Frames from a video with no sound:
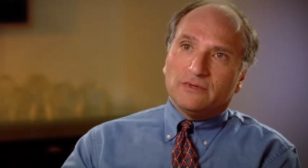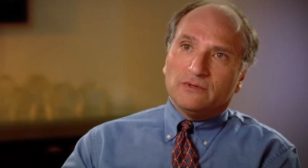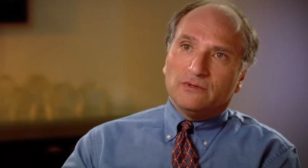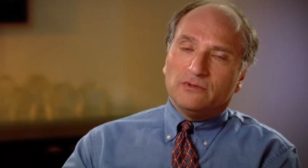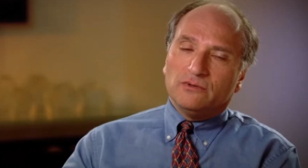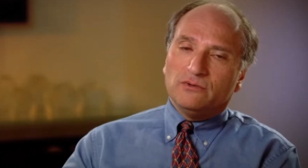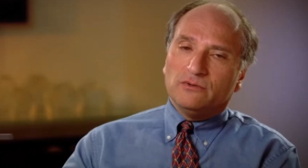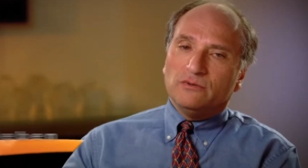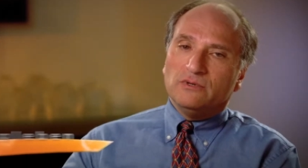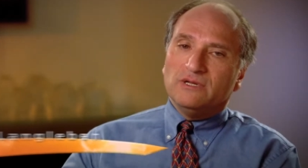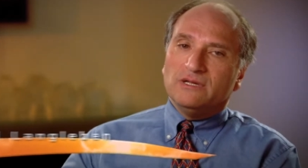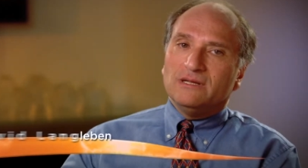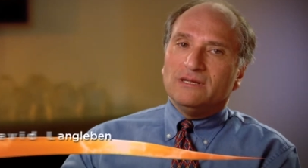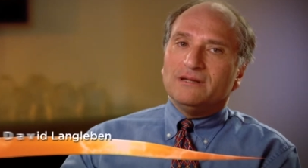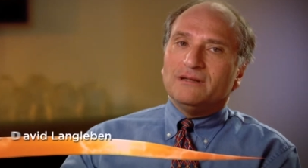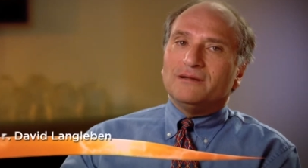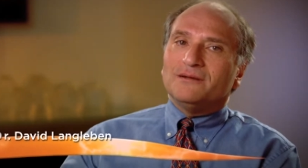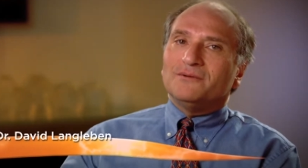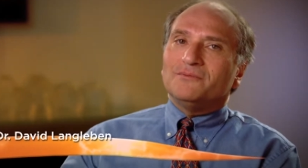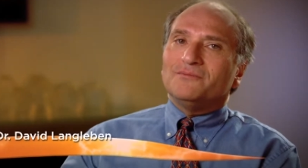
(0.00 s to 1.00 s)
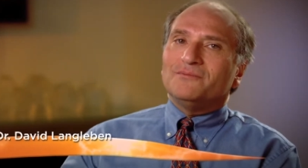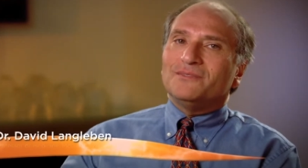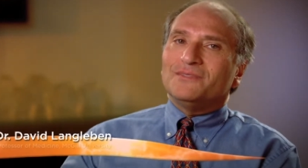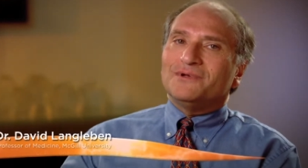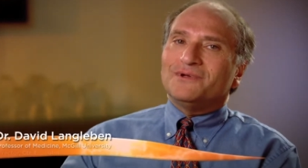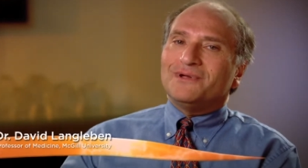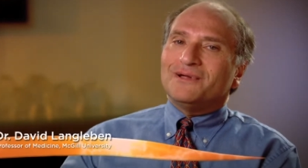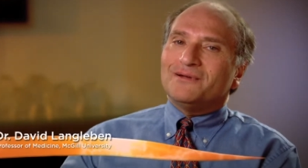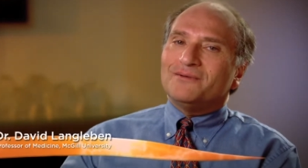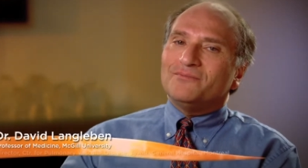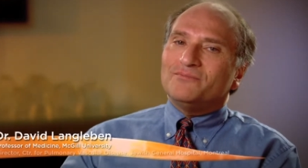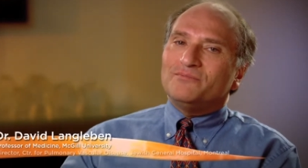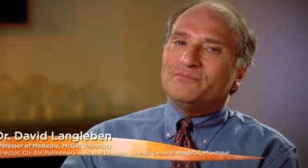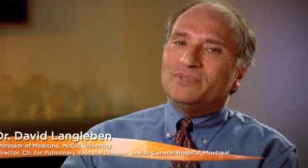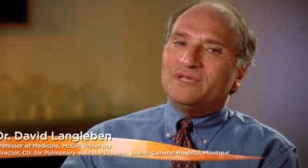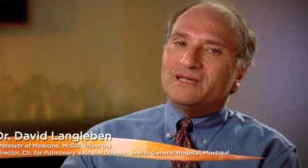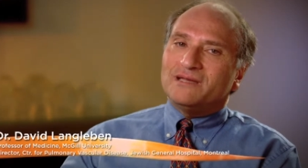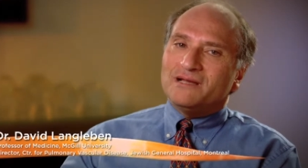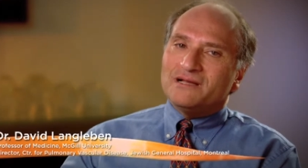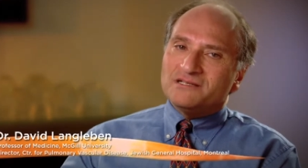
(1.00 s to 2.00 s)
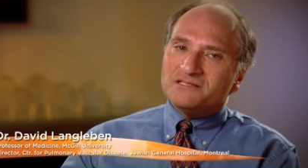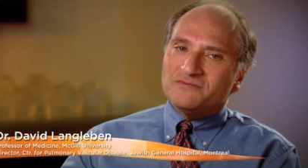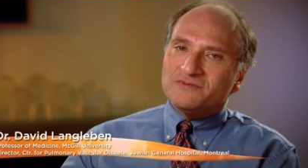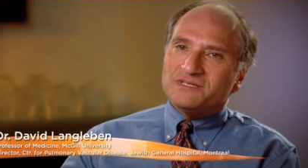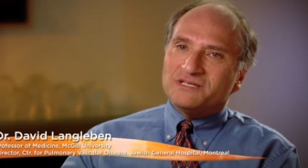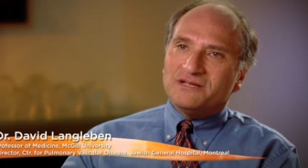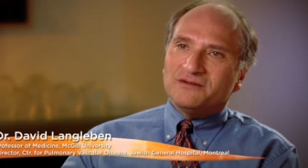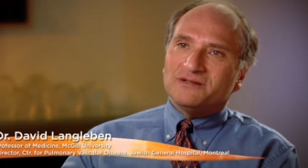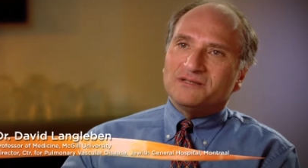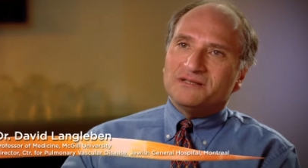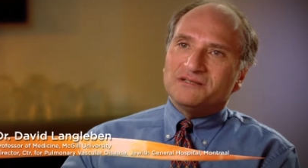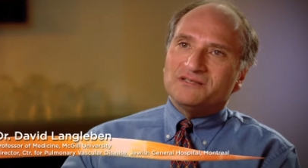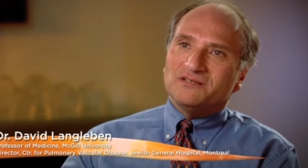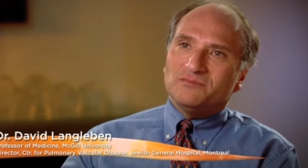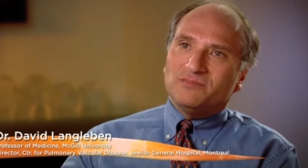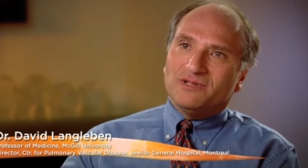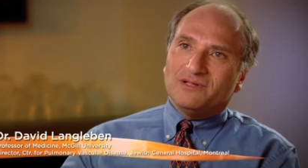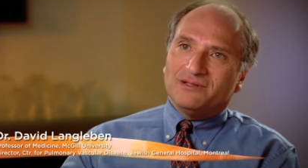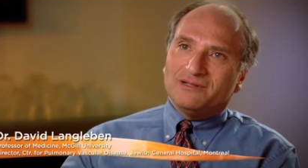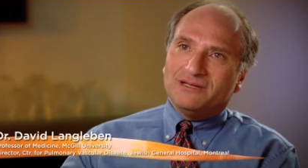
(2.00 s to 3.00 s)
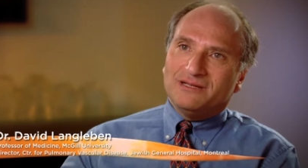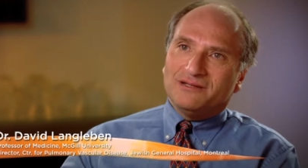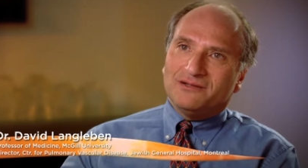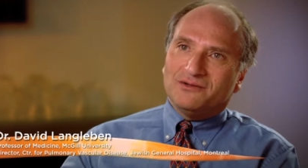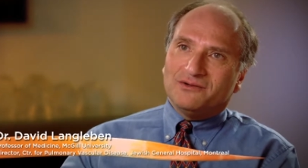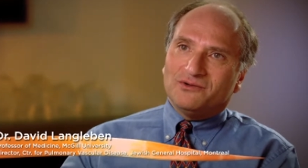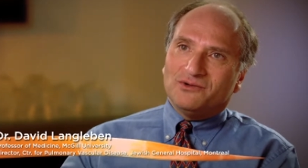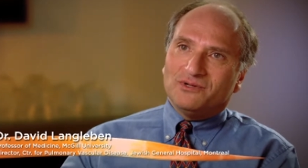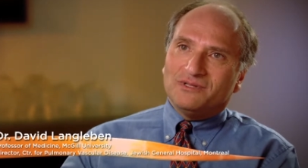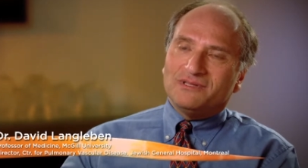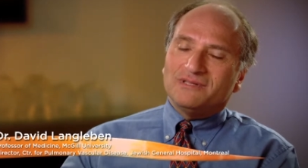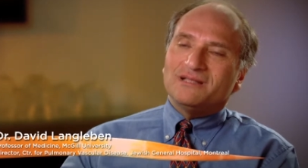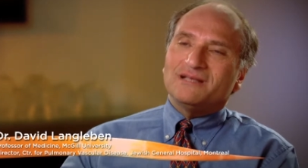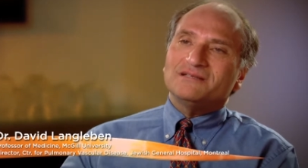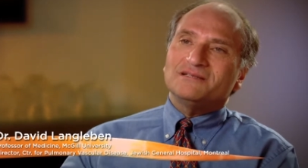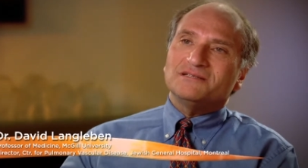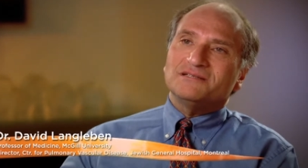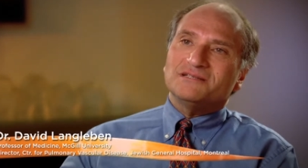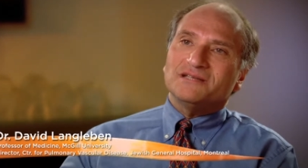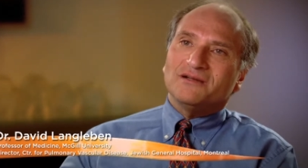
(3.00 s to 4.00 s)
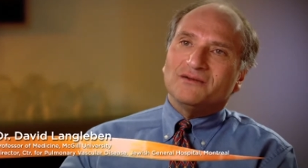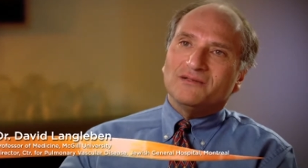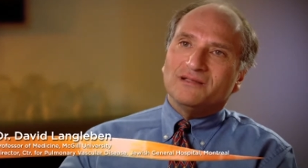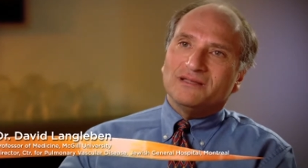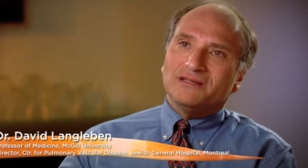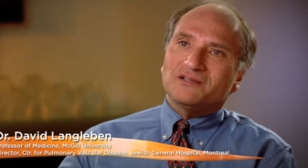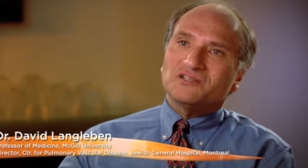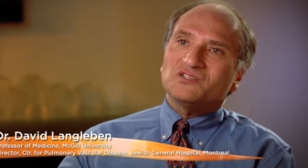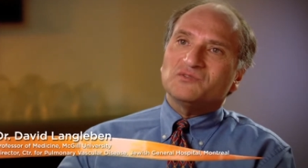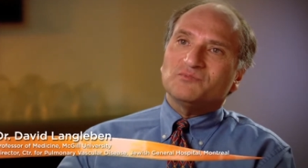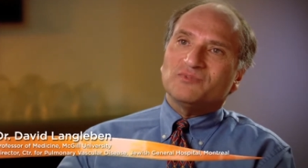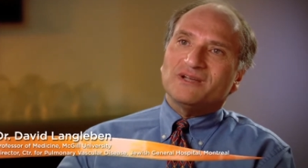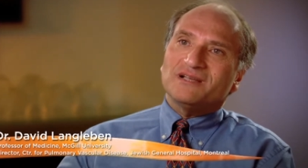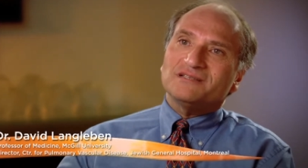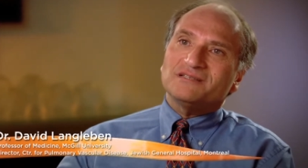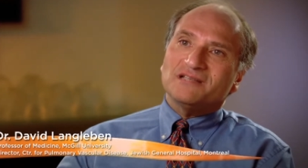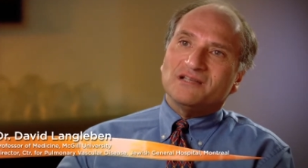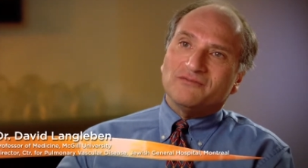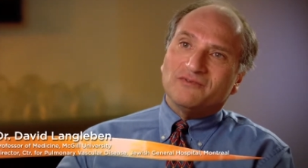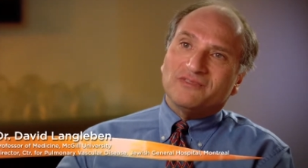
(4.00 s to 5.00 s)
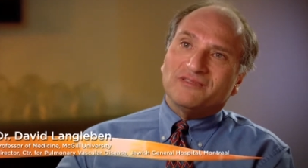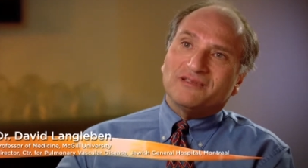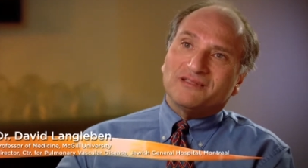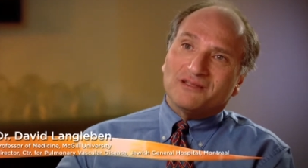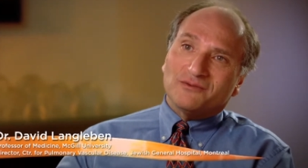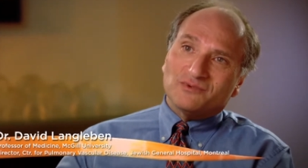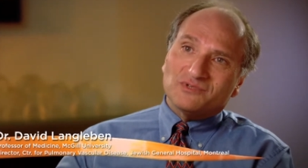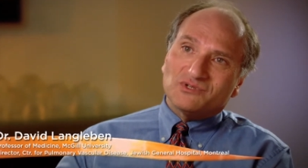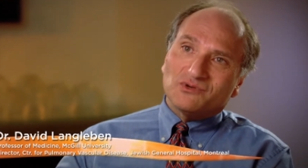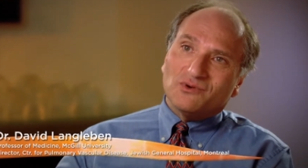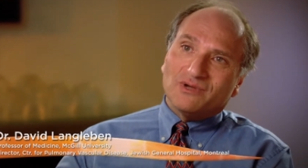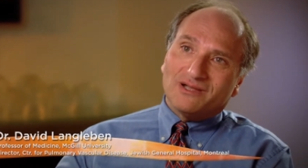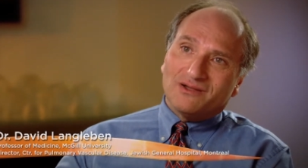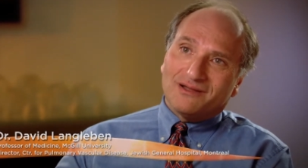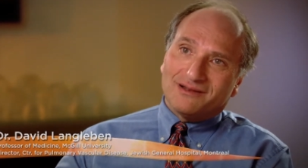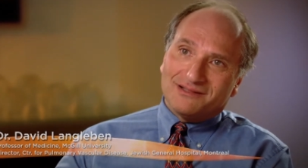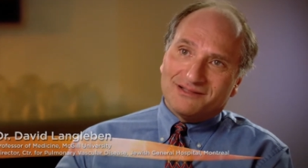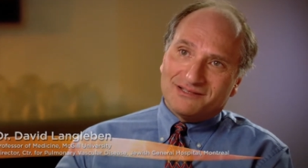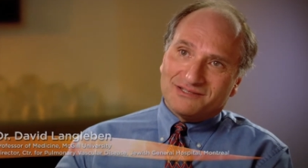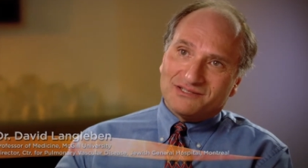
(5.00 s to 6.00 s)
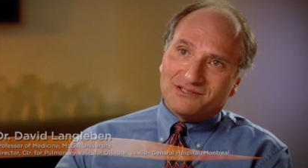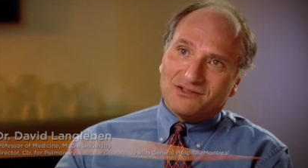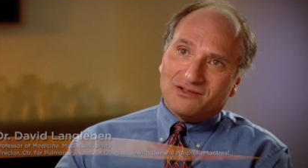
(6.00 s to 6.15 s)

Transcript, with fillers: who, because of his hearing disability, couldn't necessarily express everything that was going on in his